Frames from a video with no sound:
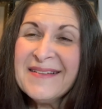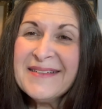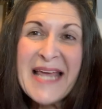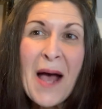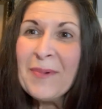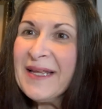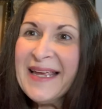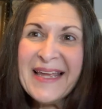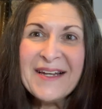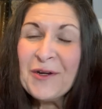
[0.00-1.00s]

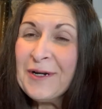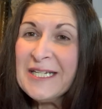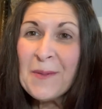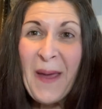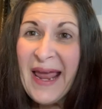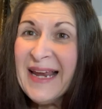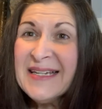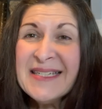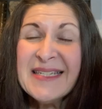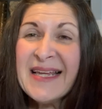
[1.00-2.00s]
dabbling in learning to
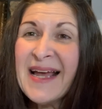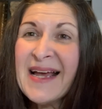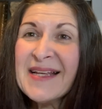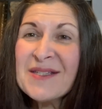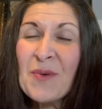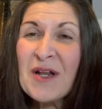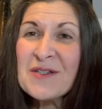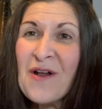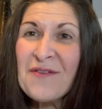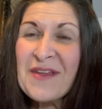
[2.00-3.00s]
paint as well as
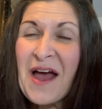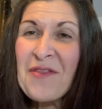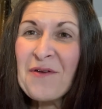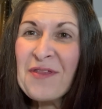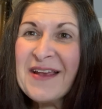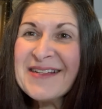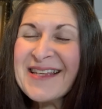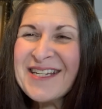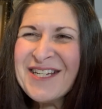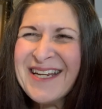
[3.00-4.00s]
all of the other things
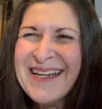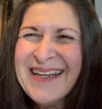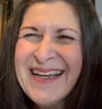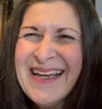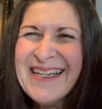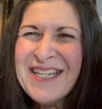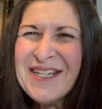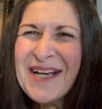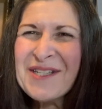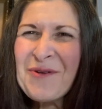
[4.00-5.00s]
that she she
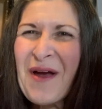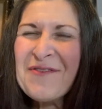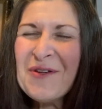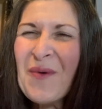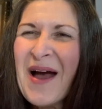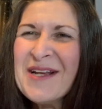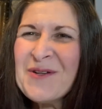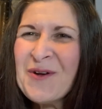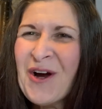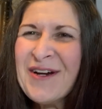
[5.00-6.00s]
does crafty-wise
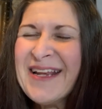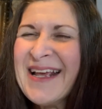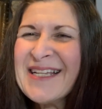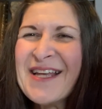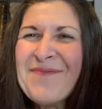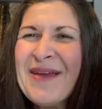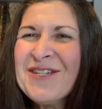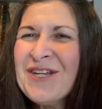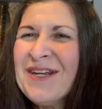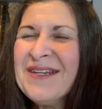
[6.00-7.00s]
or gardening, as I have
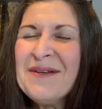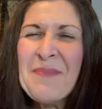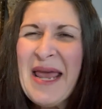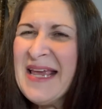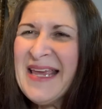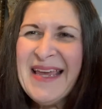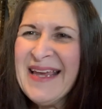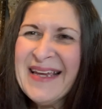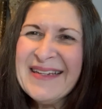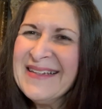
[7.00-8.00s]
mentioned, and
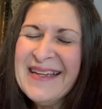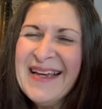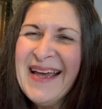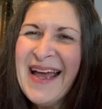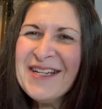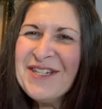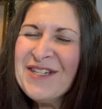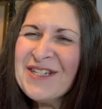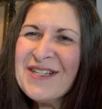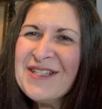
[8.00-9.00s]
baking. And, and
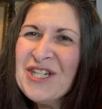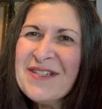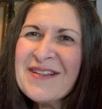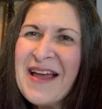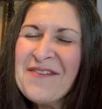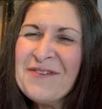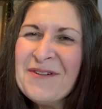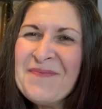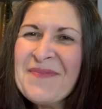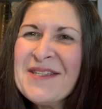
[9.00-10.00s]
she's just, she's
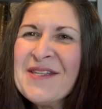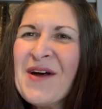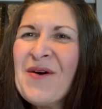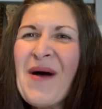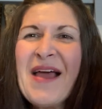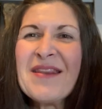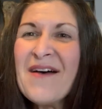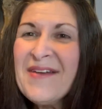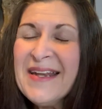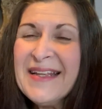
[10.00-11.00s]
delightful. So I
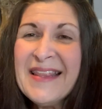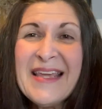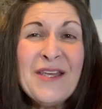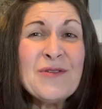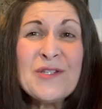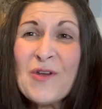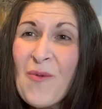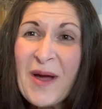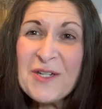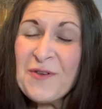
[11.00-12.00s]
love it. Thank you so
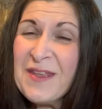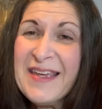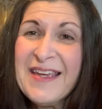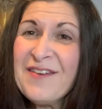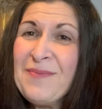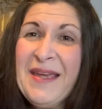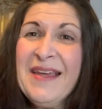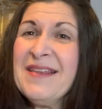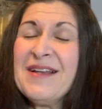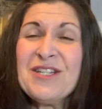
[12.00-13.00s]
much for thinking of
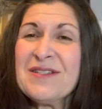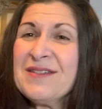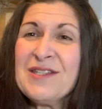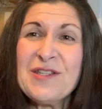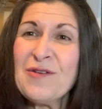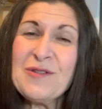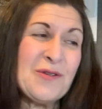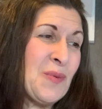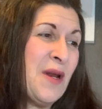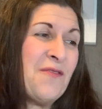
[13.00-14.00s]
me. Just so, so
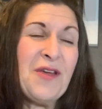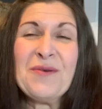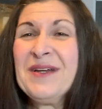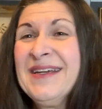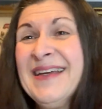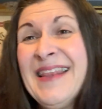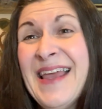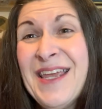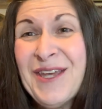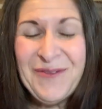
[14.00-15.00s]
sweet of you.
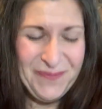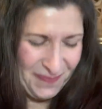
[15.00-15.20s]
Thank you.